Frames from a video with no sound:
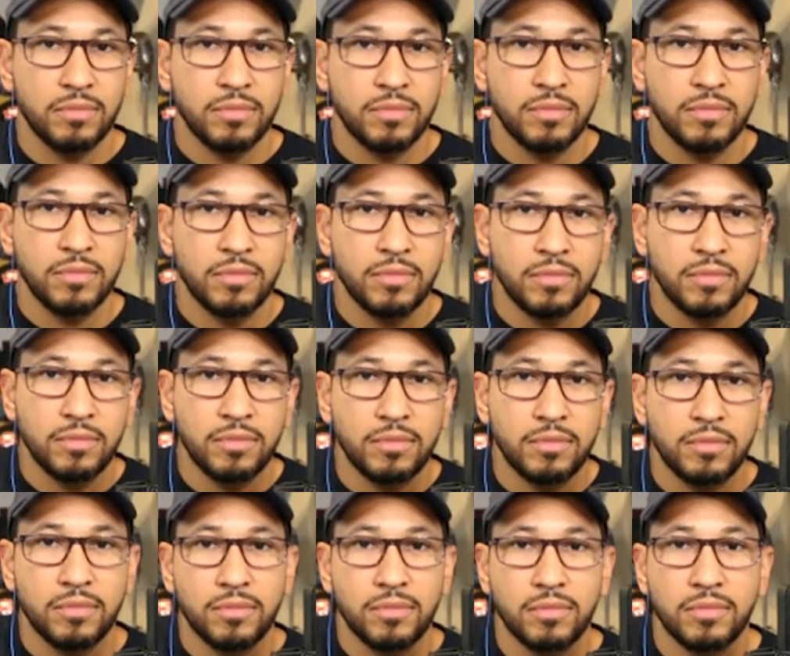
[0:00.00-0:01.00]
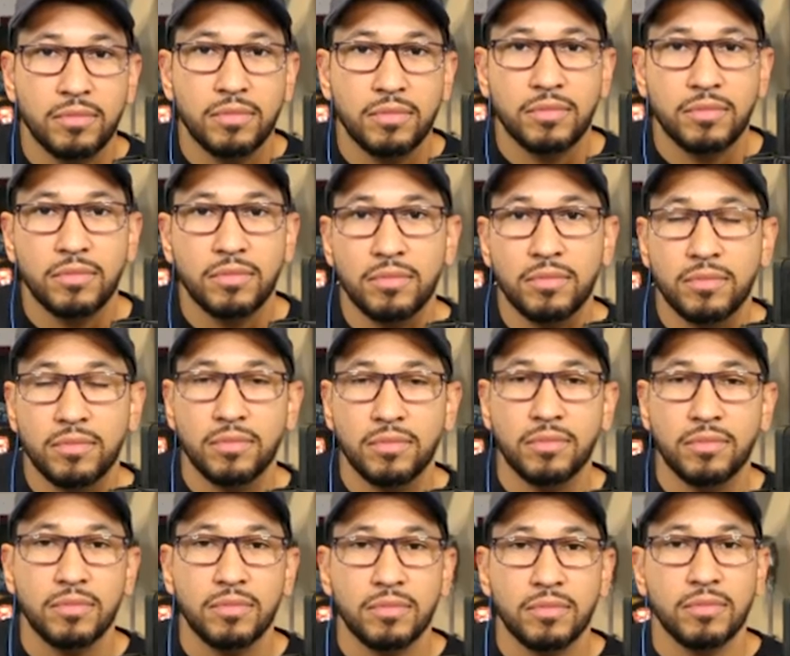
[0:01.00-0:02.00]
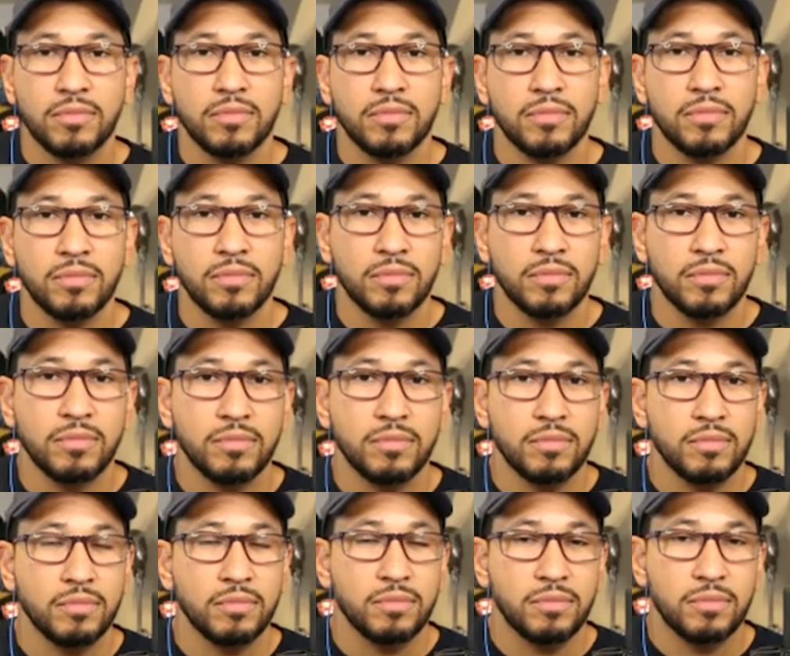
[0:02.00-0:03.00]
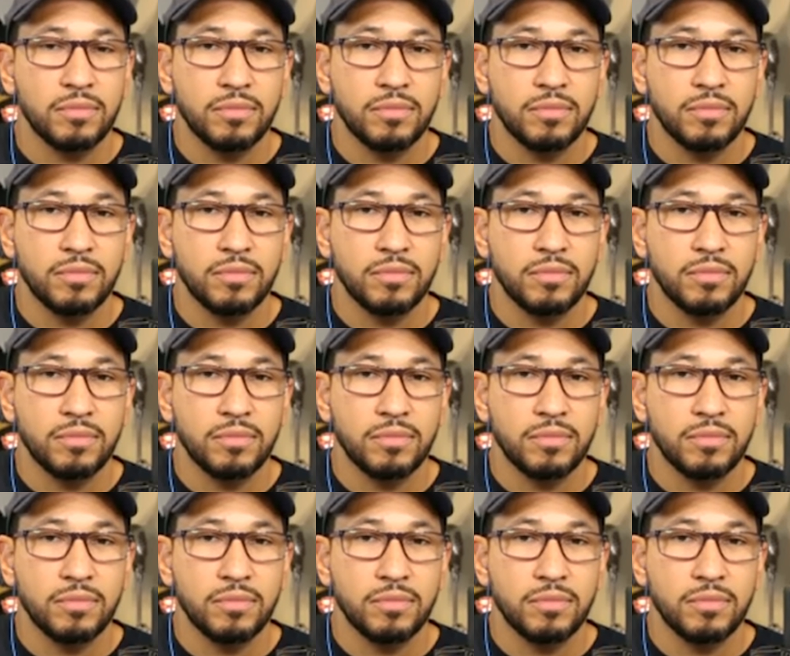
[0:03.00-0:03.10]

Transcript: No words are spoken by the person on screen.